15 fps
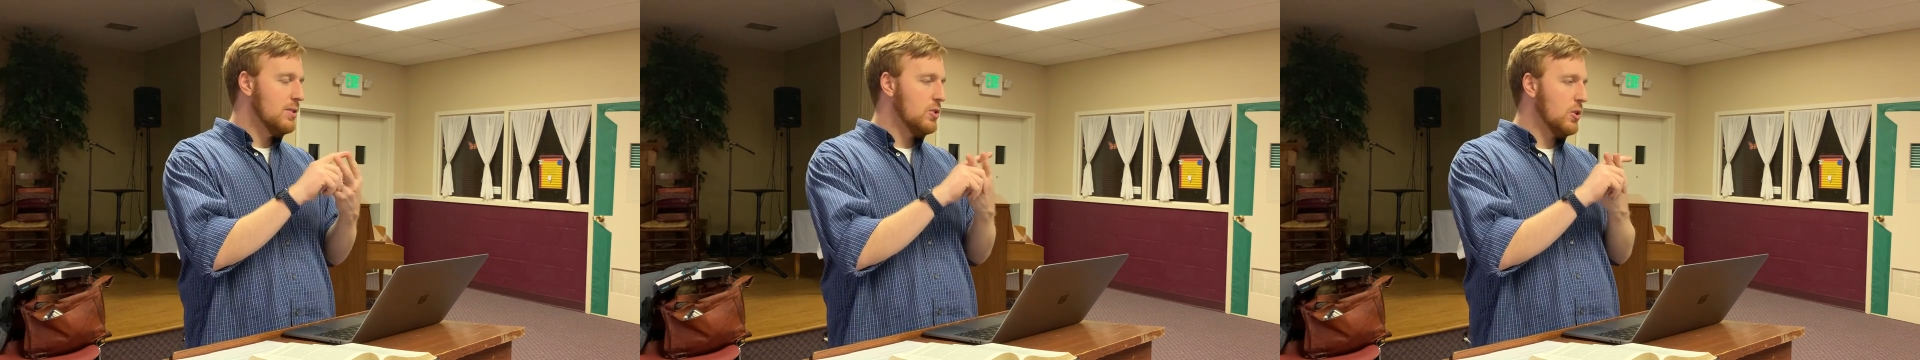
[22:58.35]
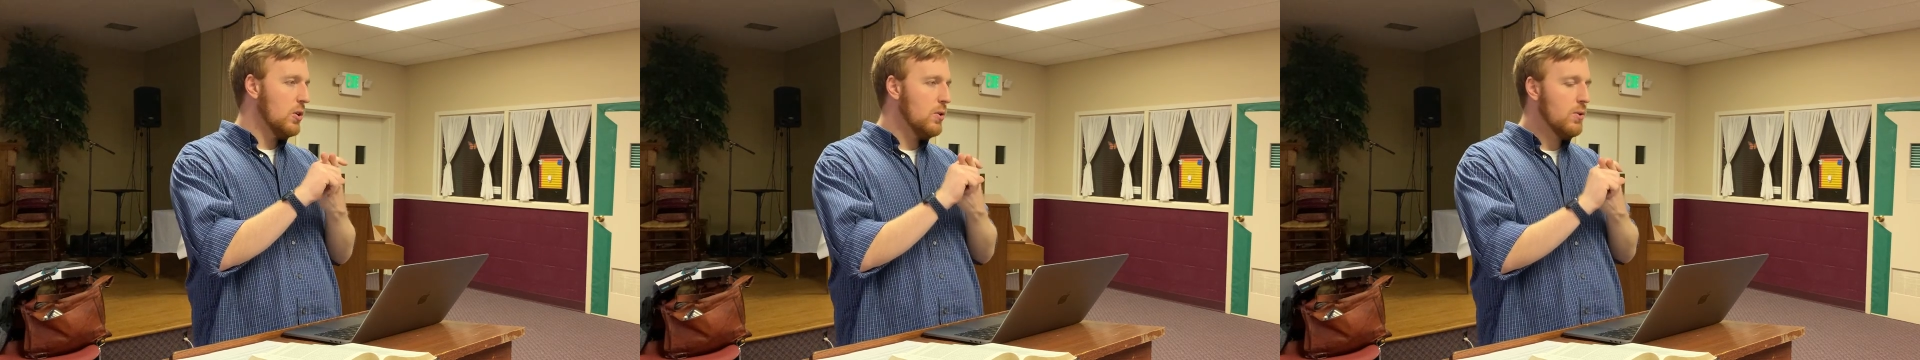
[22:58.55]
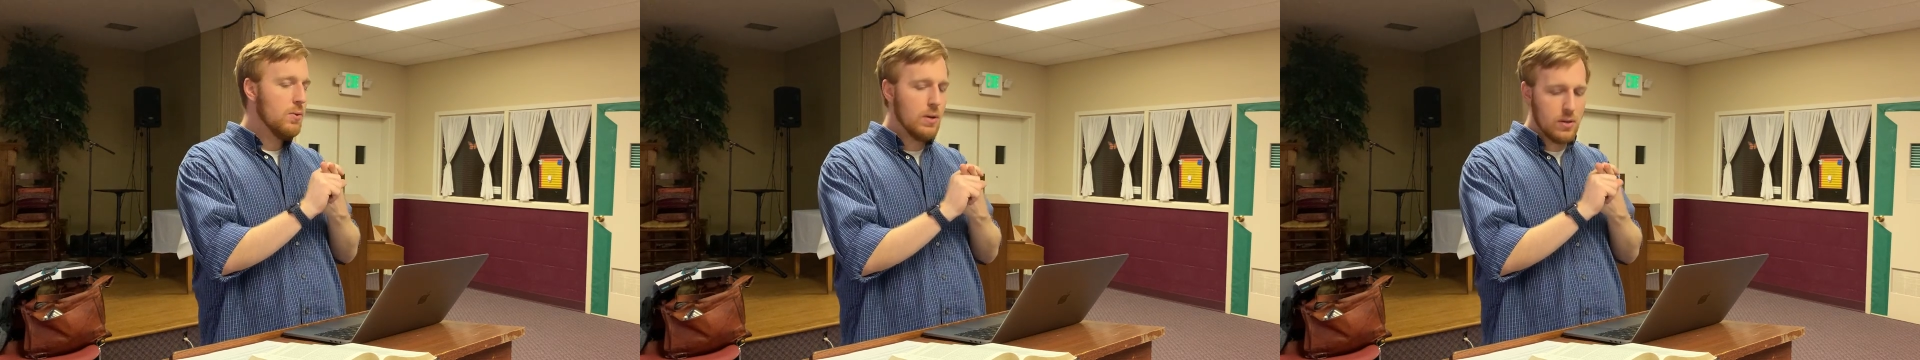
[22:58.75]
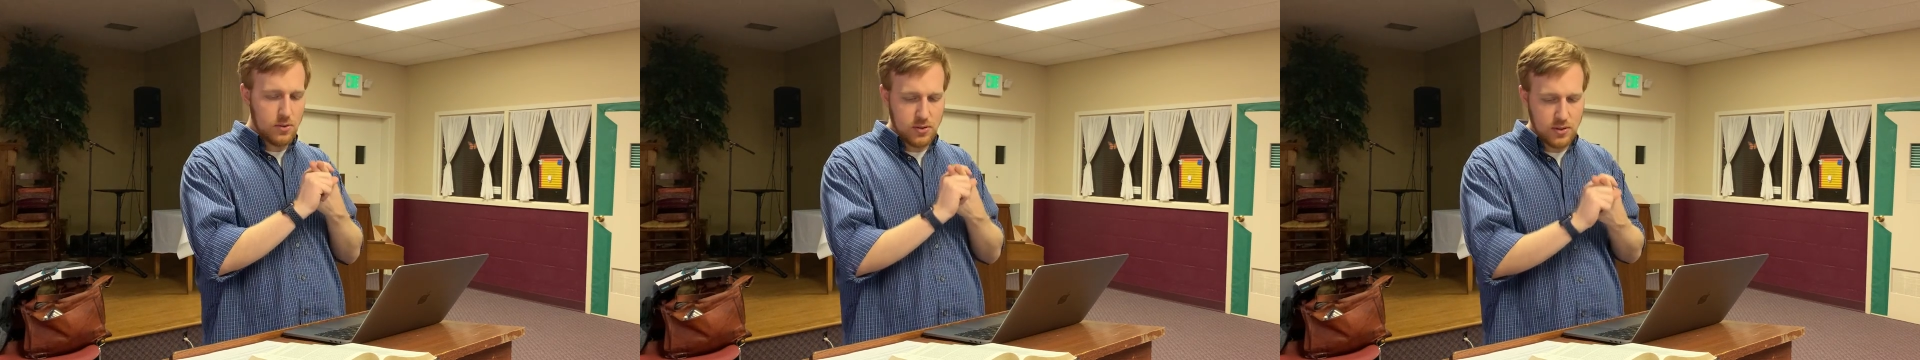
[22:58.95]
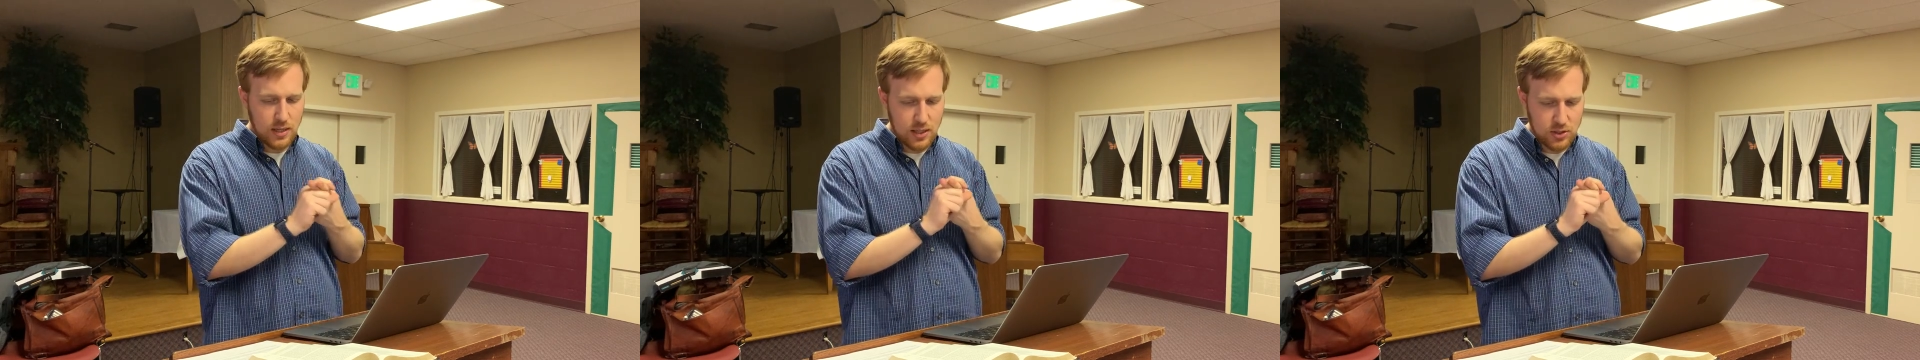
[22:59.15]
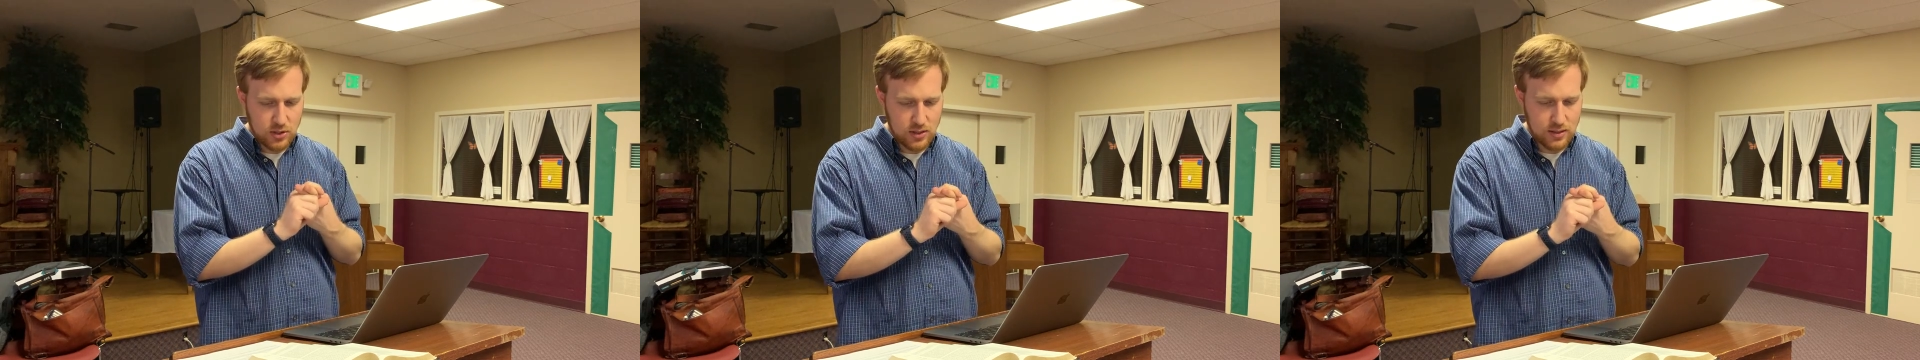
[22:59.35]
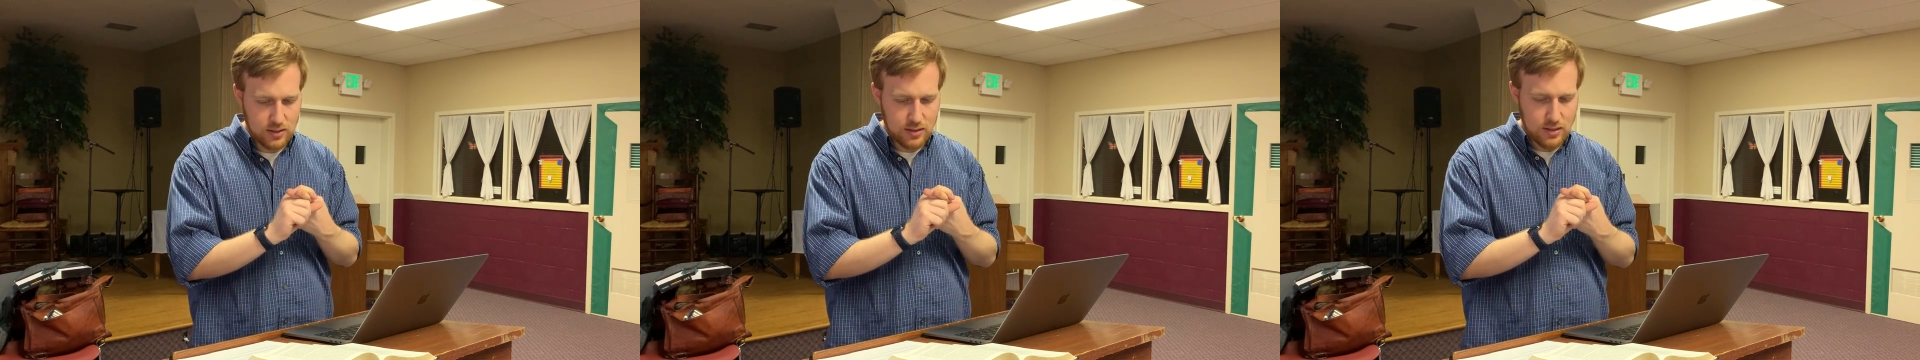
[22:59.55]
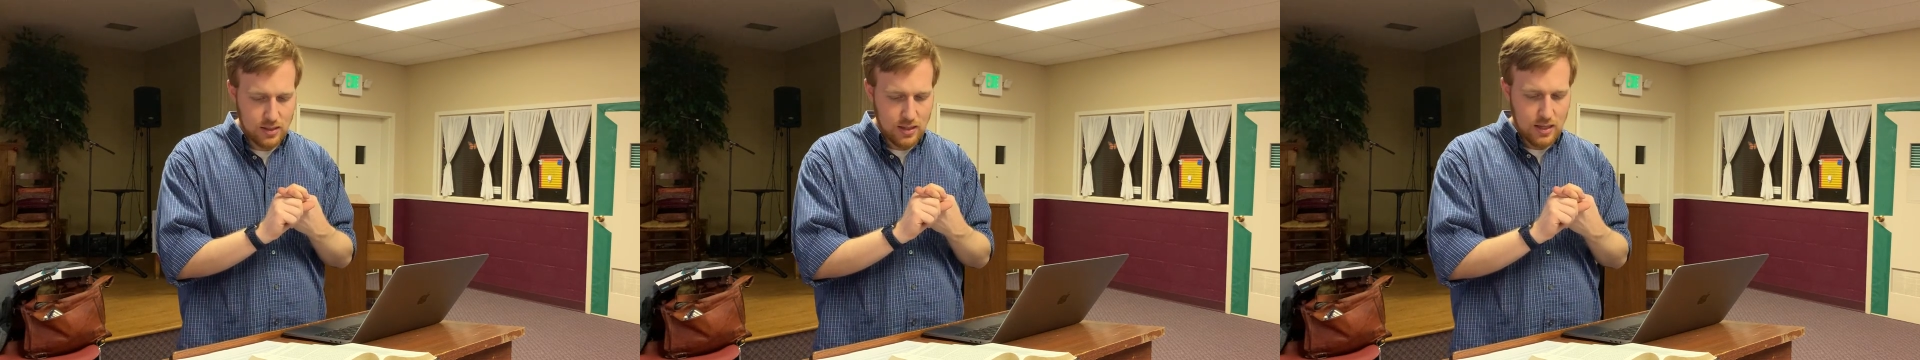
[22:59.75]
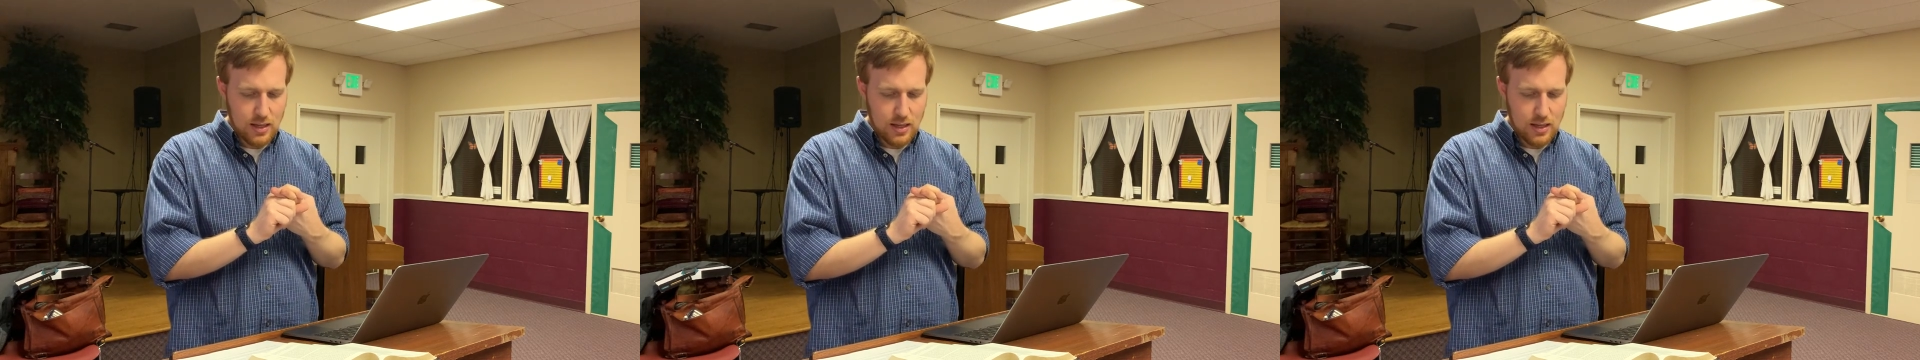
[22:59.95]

two, intercession,